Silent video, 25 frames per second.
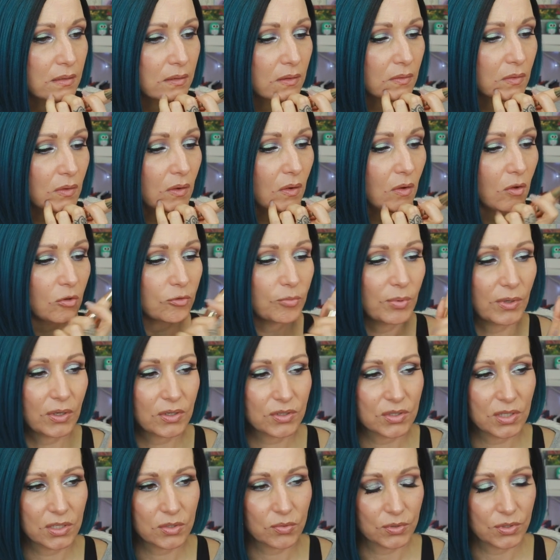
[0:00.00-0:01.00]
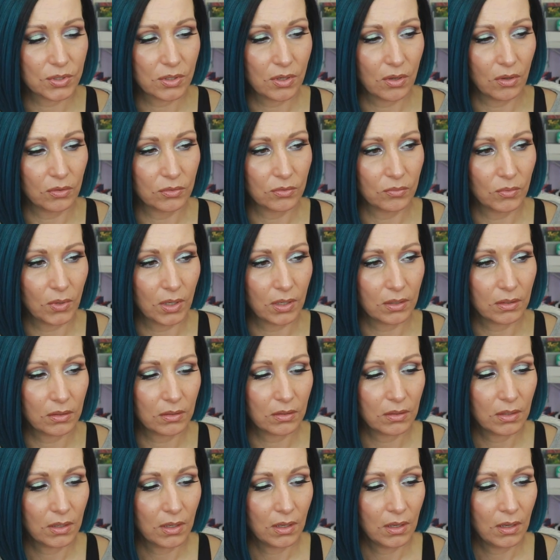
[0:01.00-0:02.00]
Not gold, because this was the golden
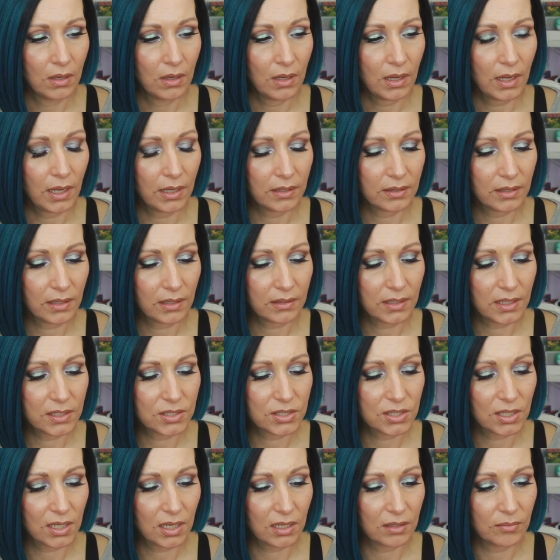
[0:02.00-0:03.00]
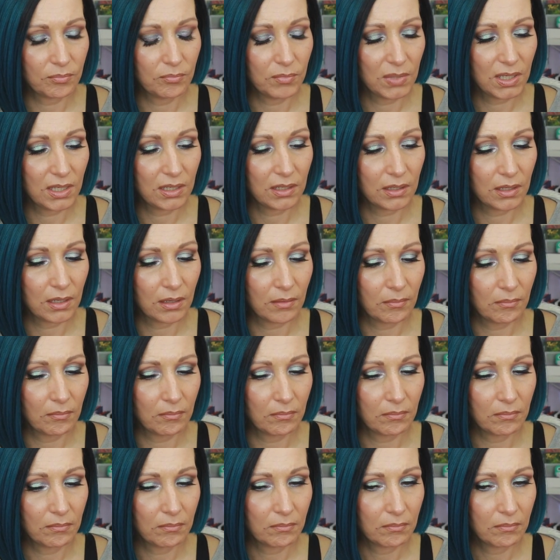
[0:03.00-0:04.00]
one. I think they said
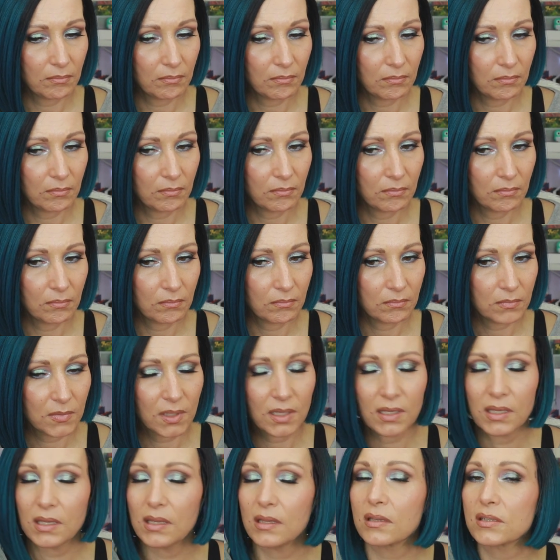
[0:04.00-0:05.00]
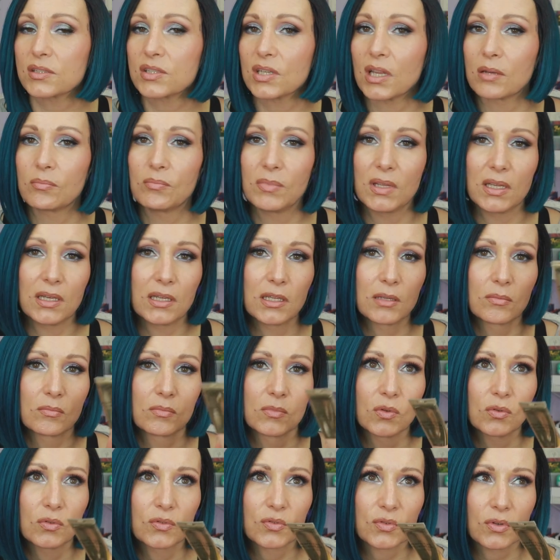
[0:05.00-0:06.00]
medium... They either said
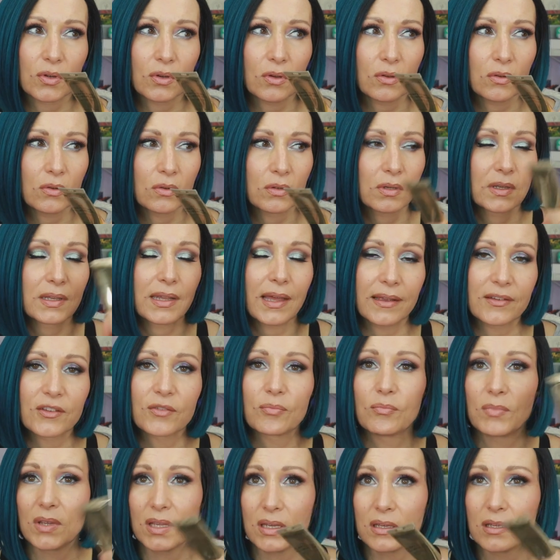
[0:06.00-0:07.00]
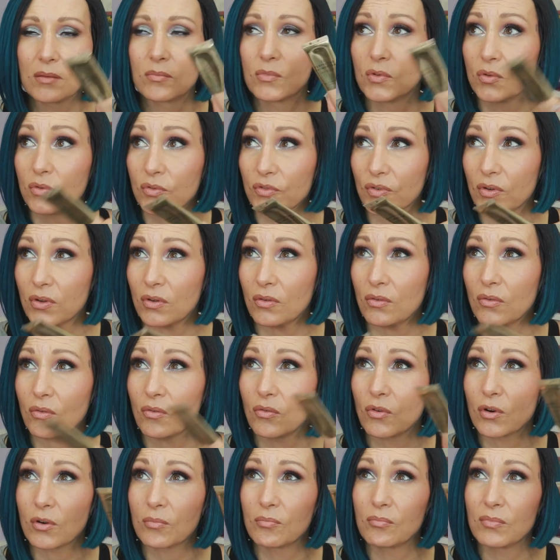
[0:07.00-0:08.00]
medium neutral, light medium neutral,
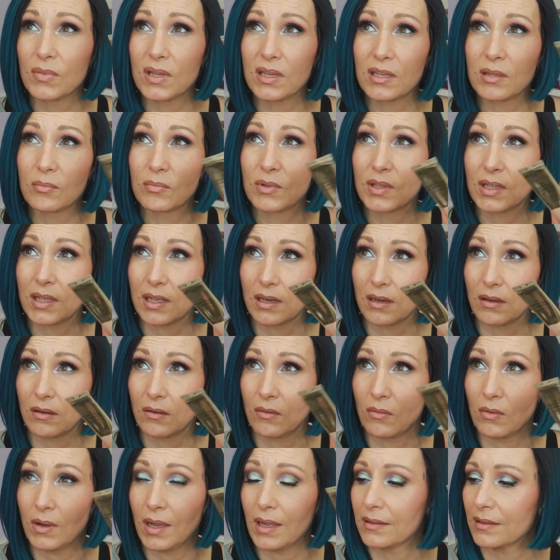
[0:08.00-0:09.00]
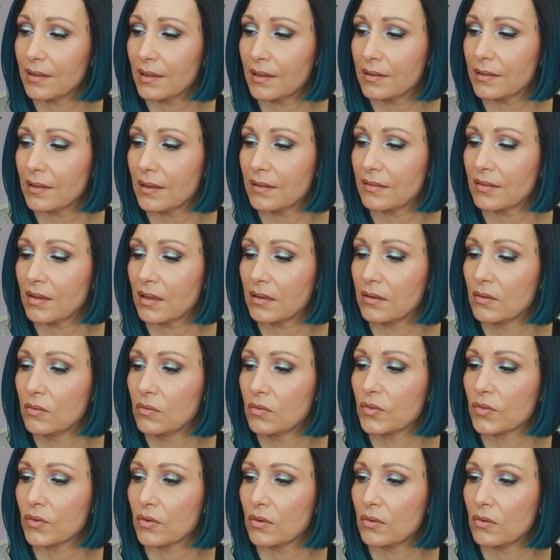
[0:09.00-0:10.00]
or medium yellow. I think they said
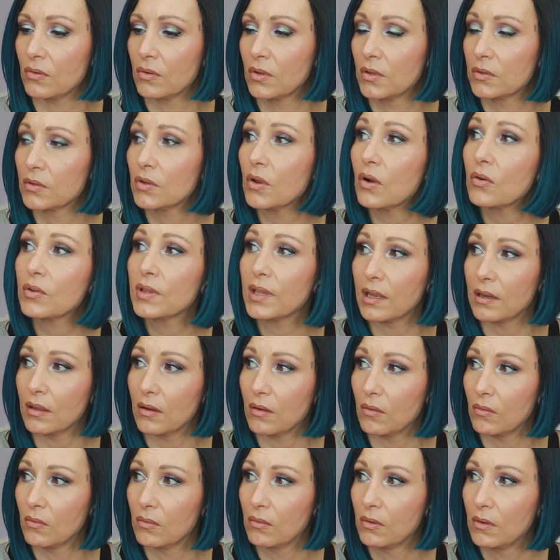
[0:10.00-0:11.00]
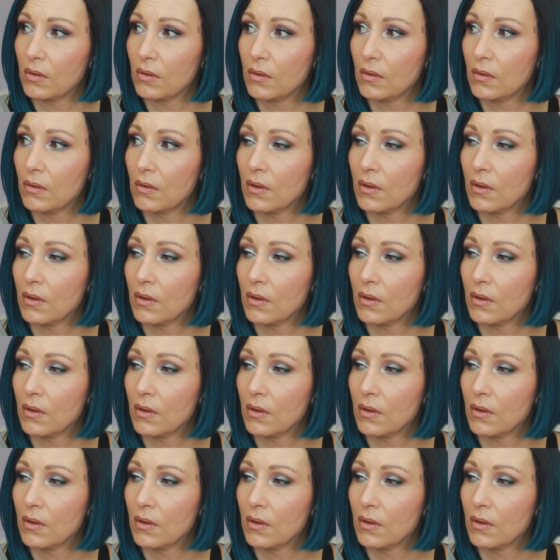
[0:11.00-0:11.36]
neutral. No yellow.